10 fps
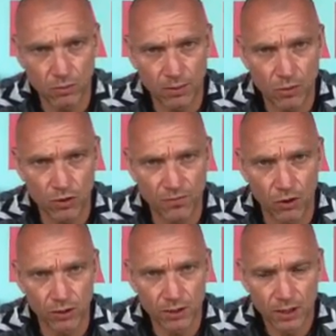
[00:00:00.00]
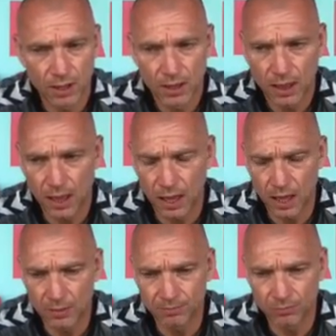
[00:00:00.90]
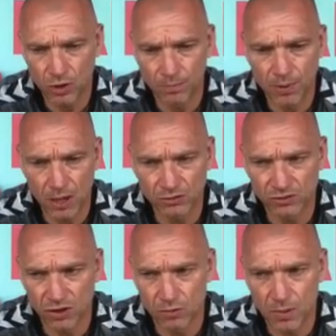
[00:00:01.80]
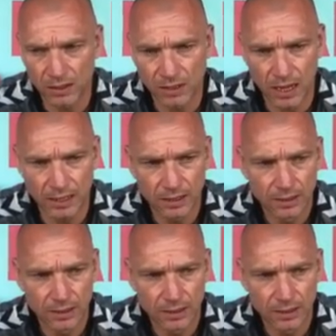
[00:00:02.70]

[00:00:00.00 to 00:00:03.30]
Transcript: We move on. Burgess Hill Monday,